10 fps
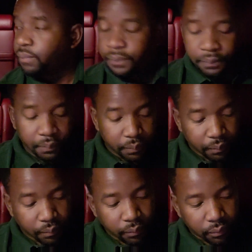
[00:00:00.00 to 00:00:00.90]

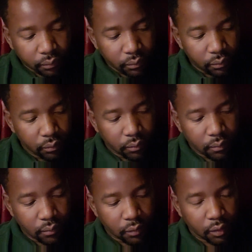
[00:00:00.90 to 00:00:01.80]

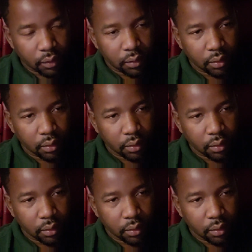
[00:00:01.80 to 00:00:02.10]
Nothing is said.